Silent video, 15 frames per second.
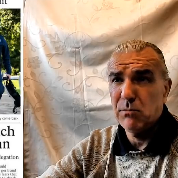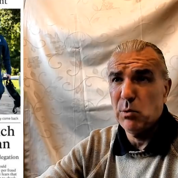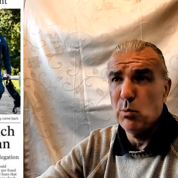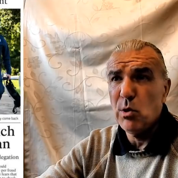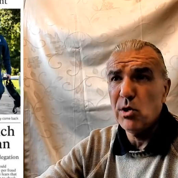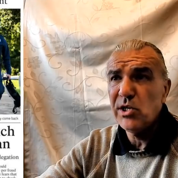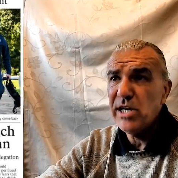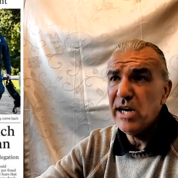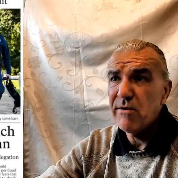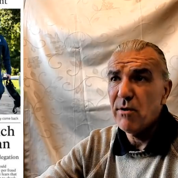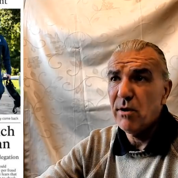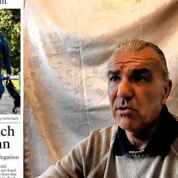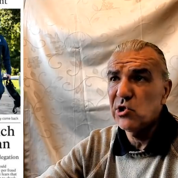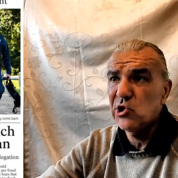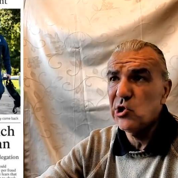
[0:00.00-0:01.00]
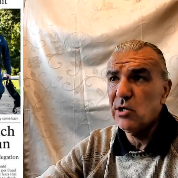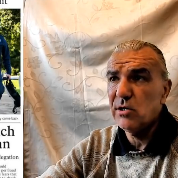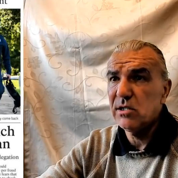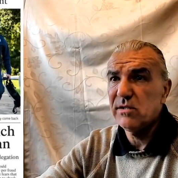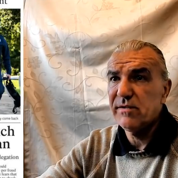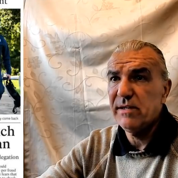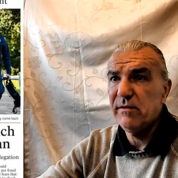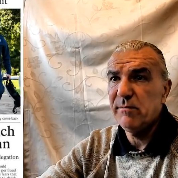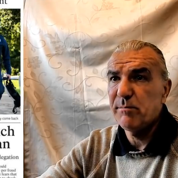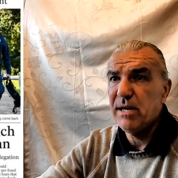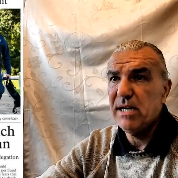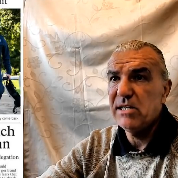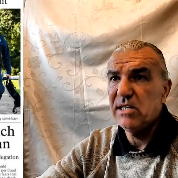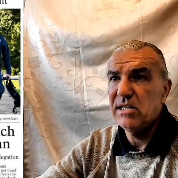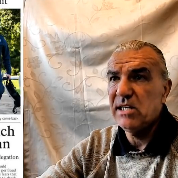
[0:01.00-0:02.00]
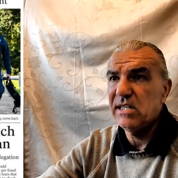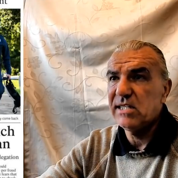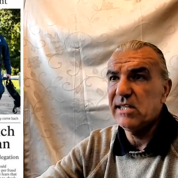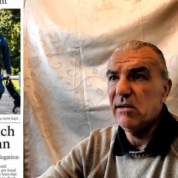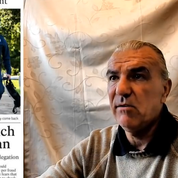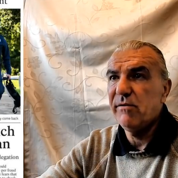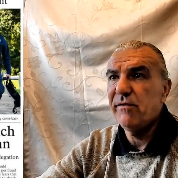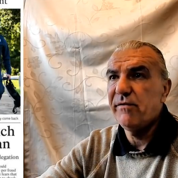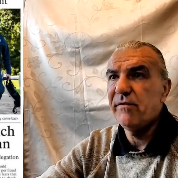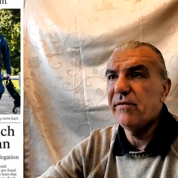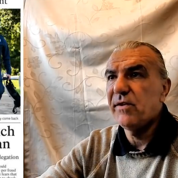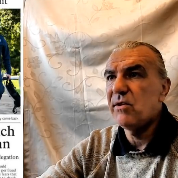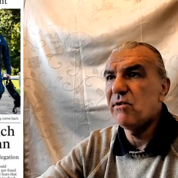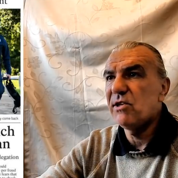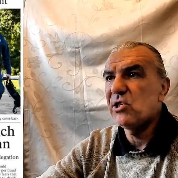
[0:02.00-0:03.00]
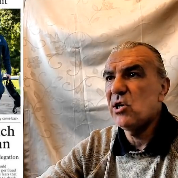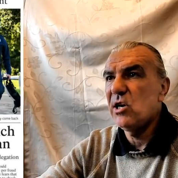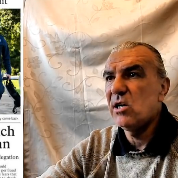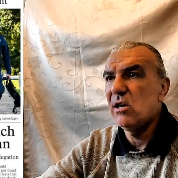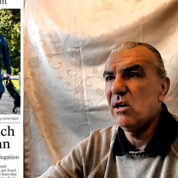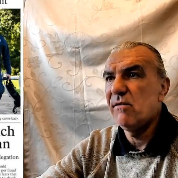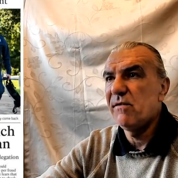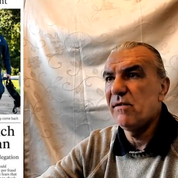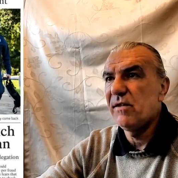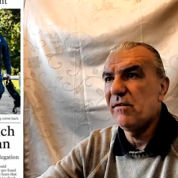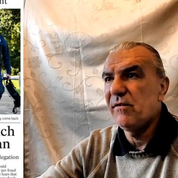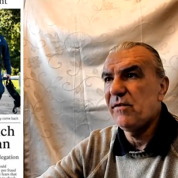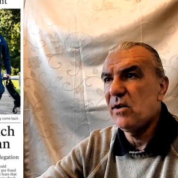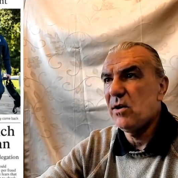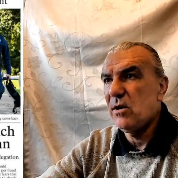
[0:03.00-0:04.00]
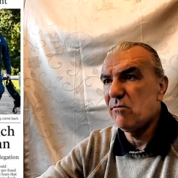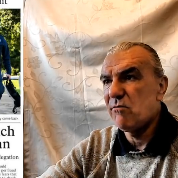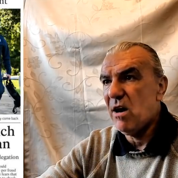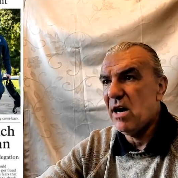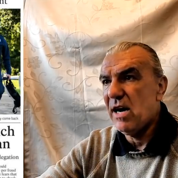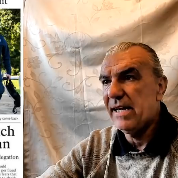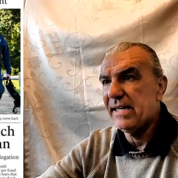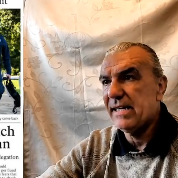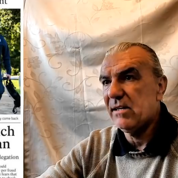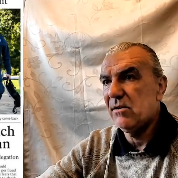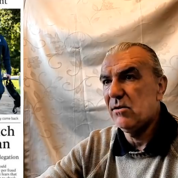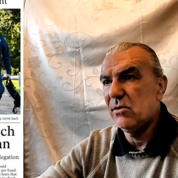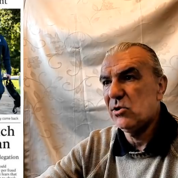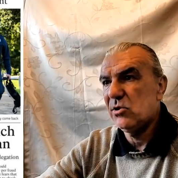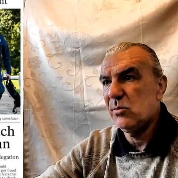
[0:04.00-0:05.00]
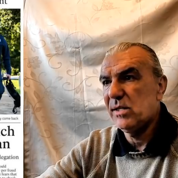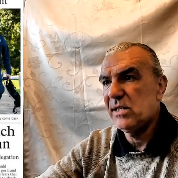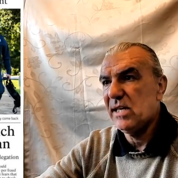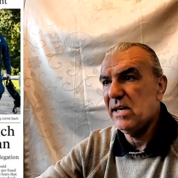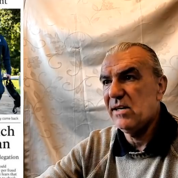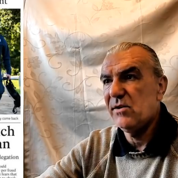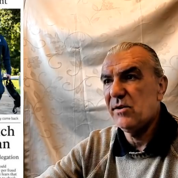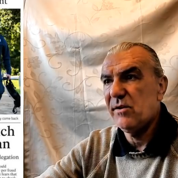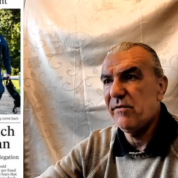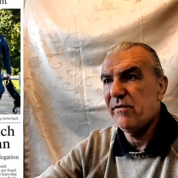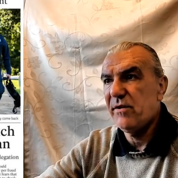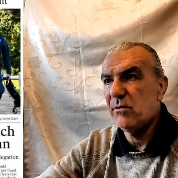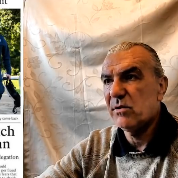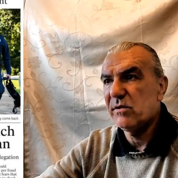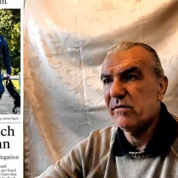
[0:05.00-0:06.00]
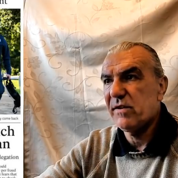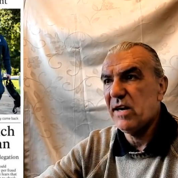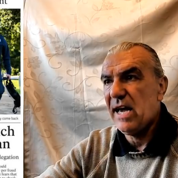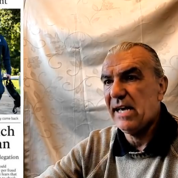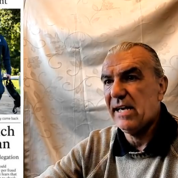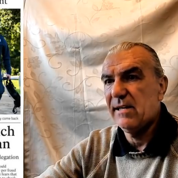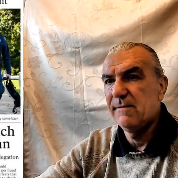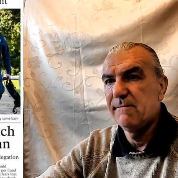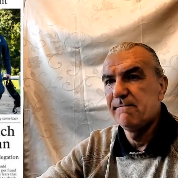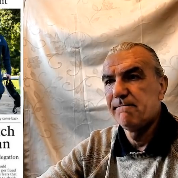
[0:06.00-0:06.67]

One year on, Charlottesville braces itself for the return of the far right, or shall we say another false flag.